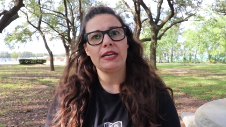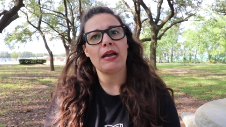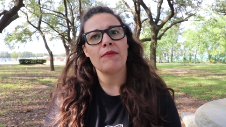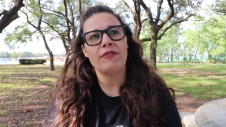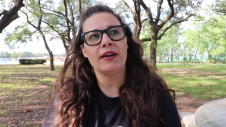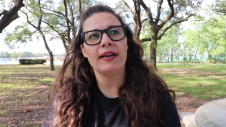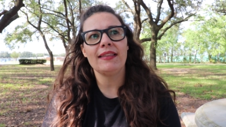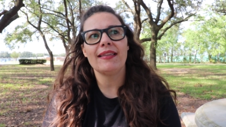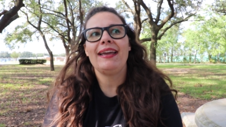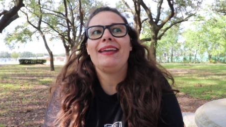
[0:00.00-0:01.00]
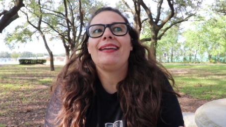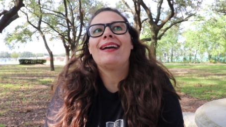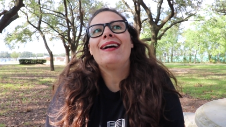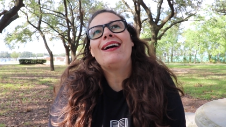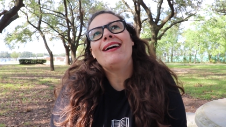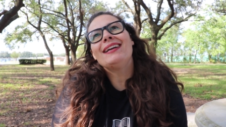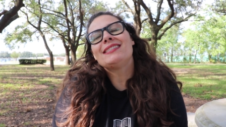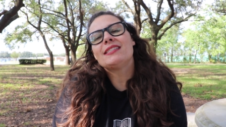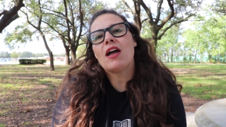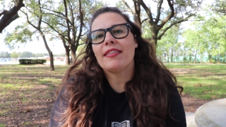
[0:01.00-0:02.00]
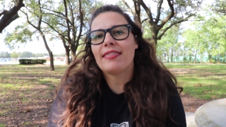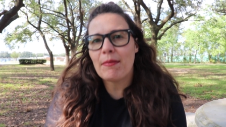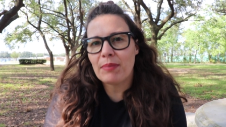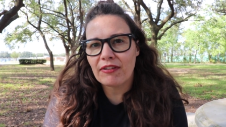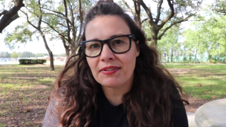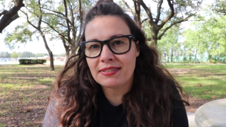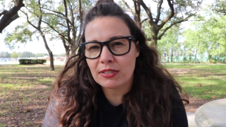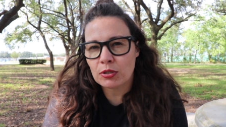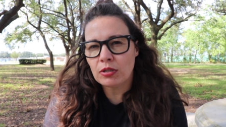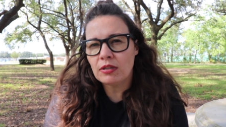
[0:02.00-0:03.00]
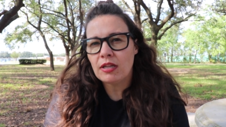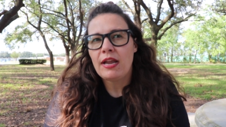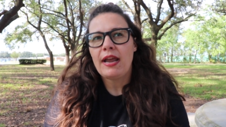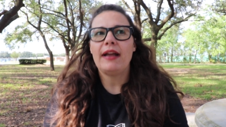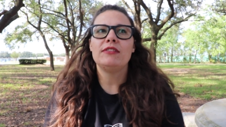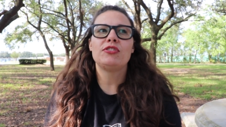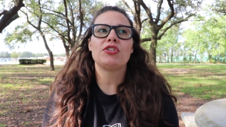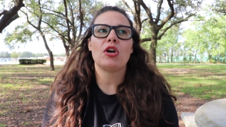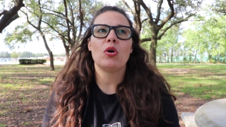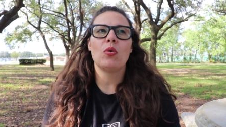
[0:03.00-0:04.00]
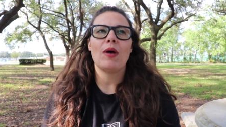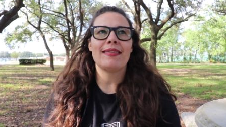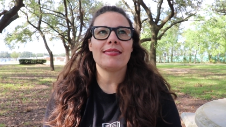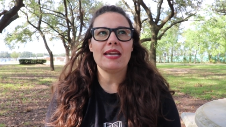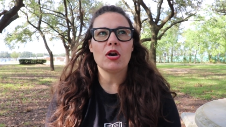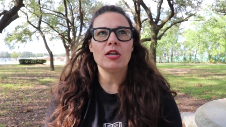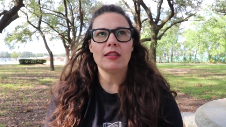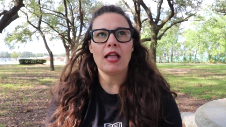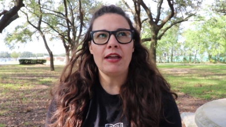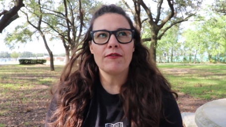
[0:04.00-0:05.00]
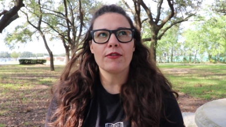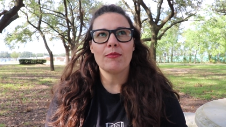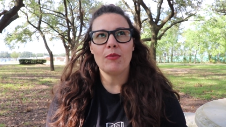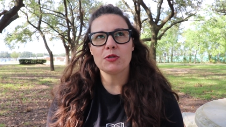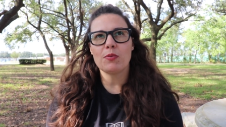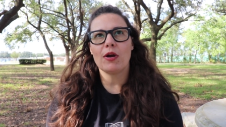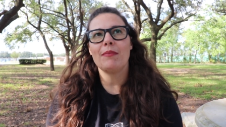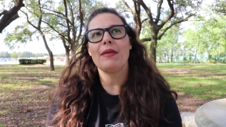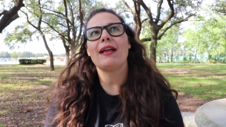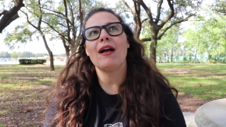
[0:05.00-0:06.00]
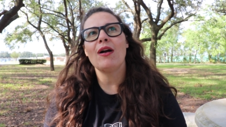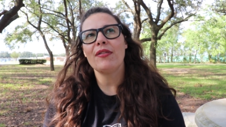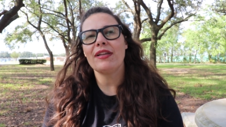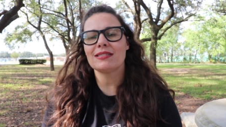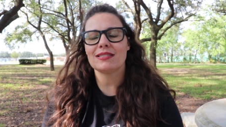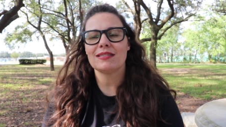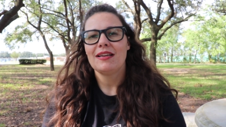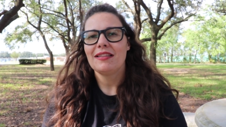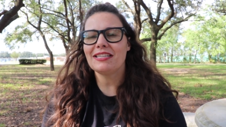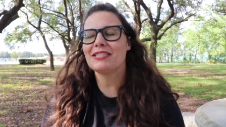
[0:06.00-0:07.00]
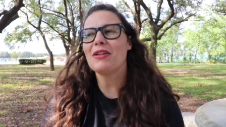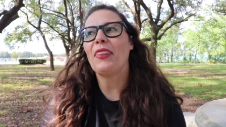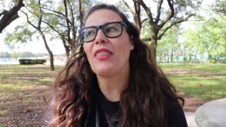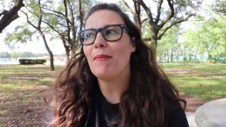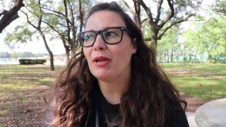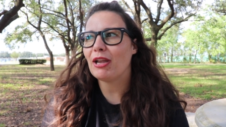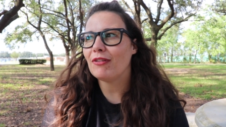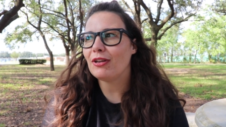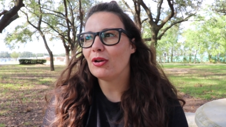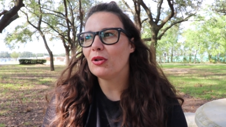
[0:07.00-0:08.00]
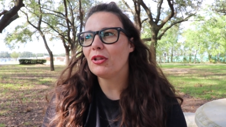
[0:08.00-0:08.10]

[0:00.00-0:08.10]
Like, I'm very like, uh, it's not that big of a deal. And so I think online, for the most part, I'm like, oh, that's, that's not that big of a deal.